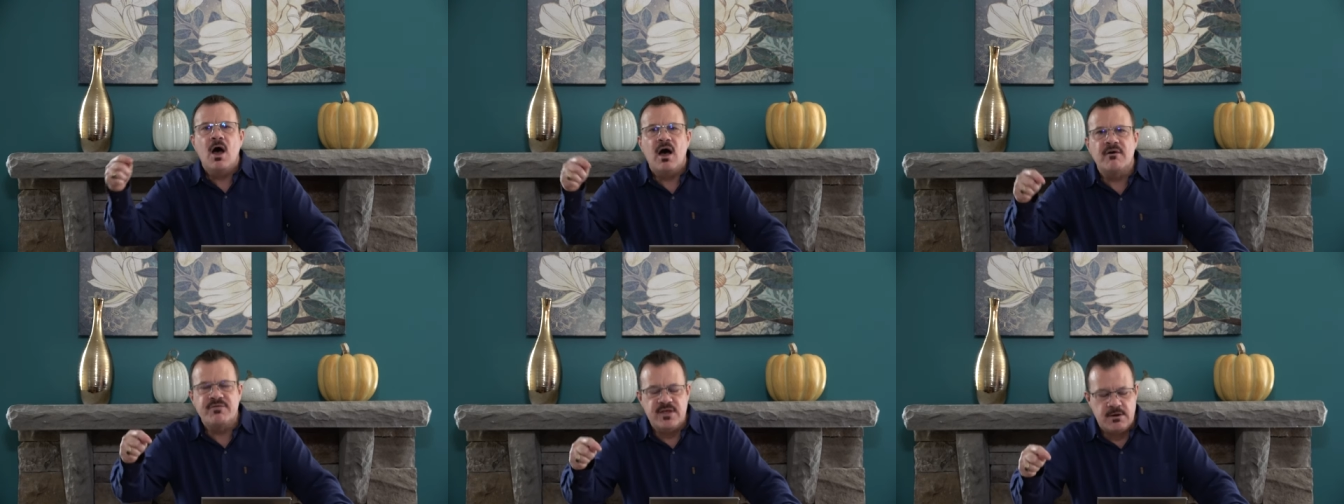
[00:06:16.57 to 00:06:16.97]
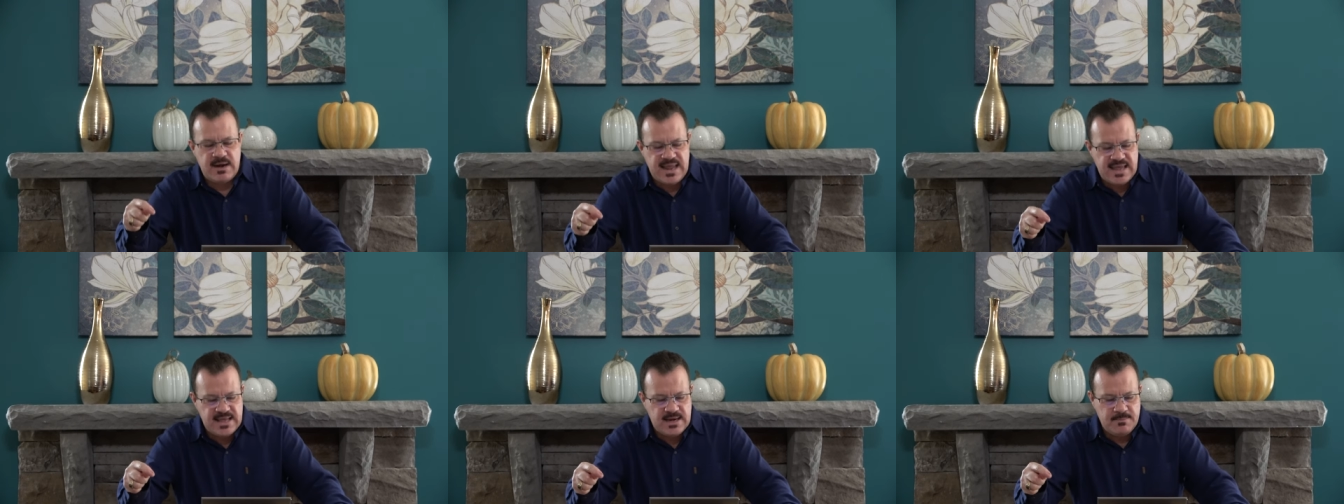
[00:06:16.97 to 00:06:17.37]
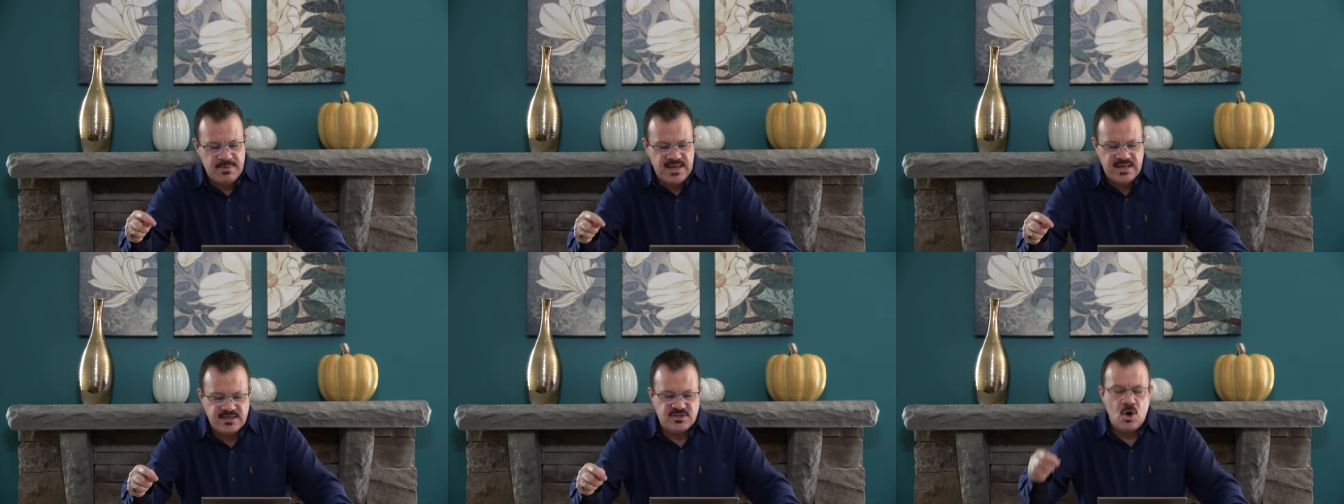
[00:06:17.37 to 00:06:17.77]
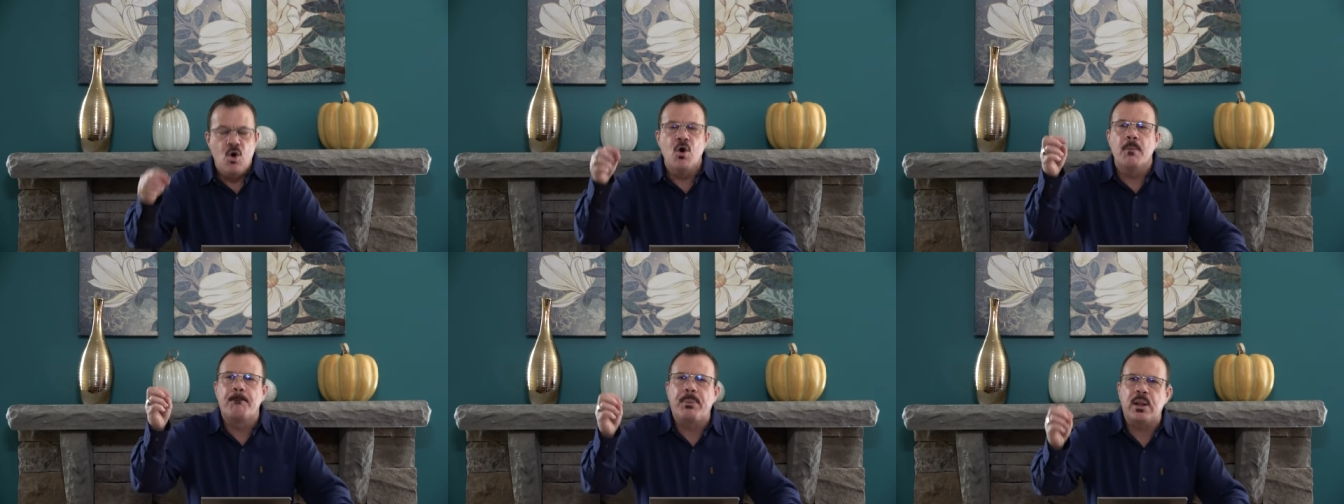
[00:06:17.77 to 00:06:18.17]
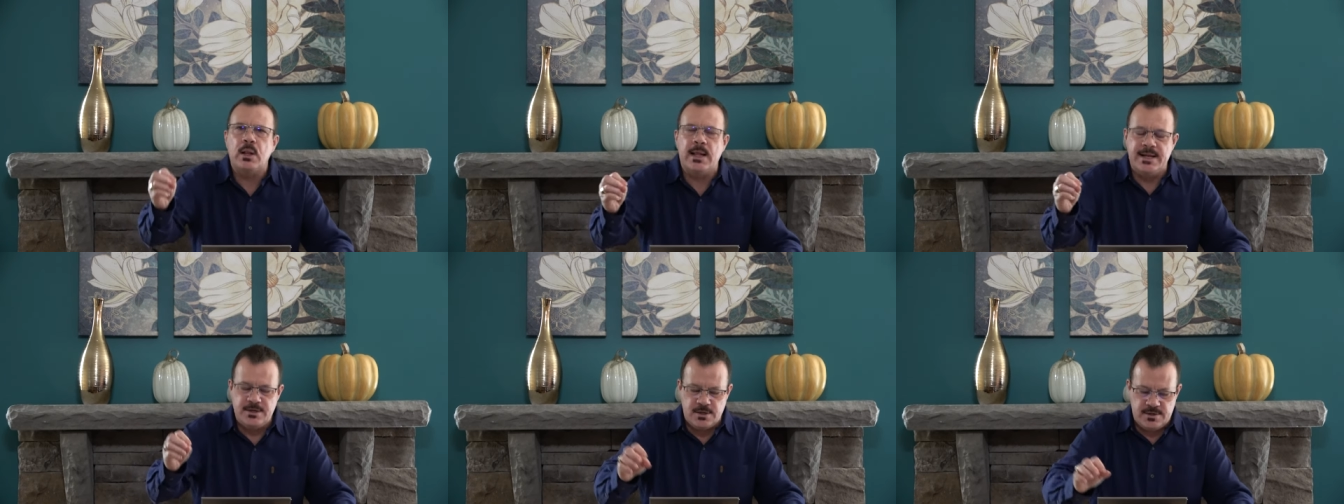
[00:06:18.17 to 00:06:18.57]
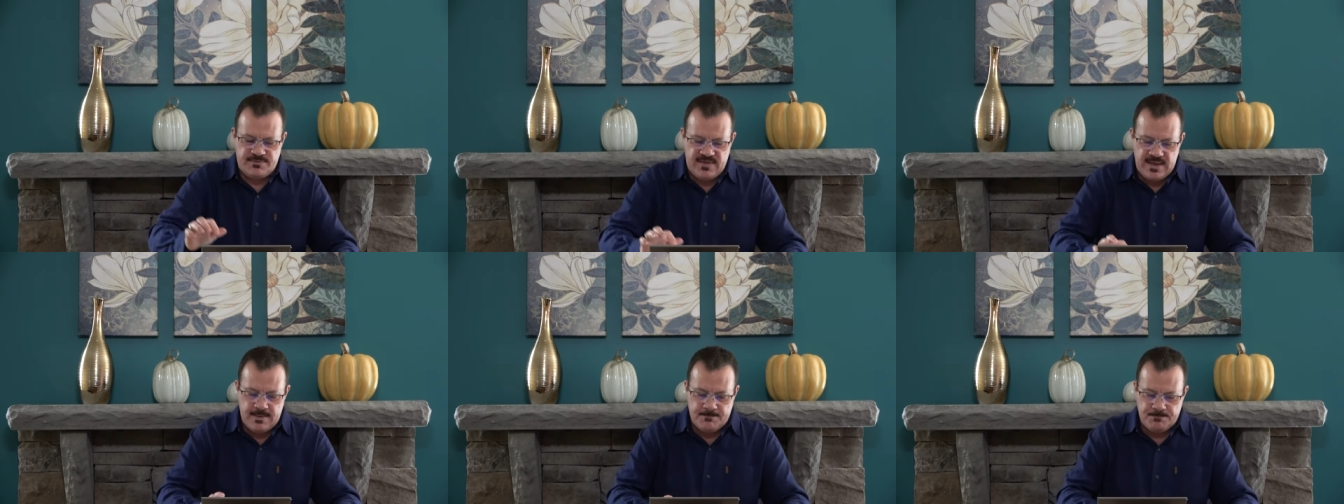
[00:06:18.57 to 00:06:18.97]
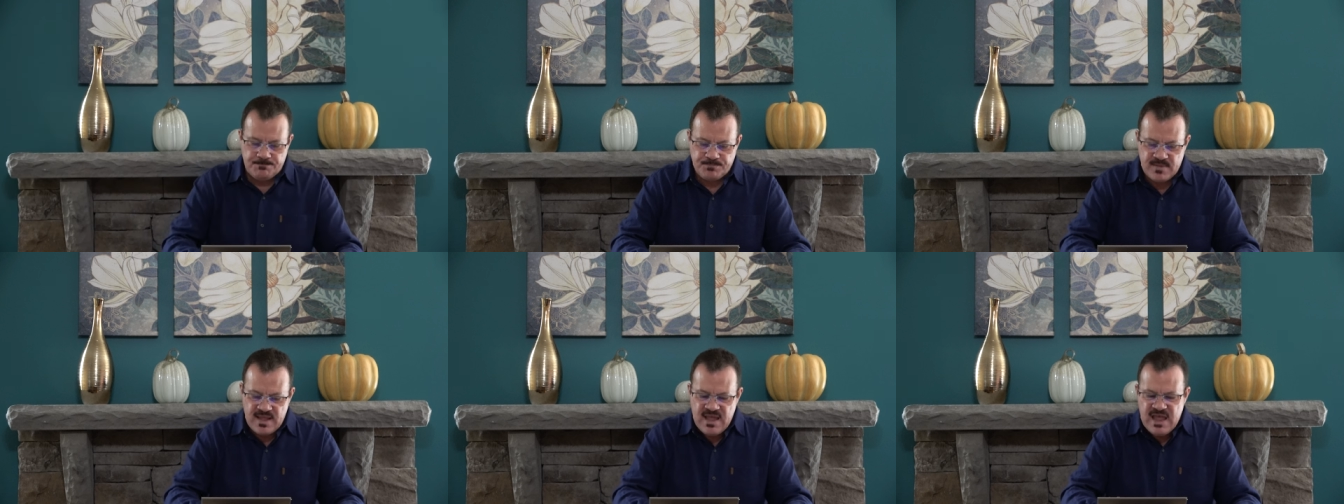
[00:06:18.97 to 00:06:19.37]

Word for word: of their enemies who plundered them.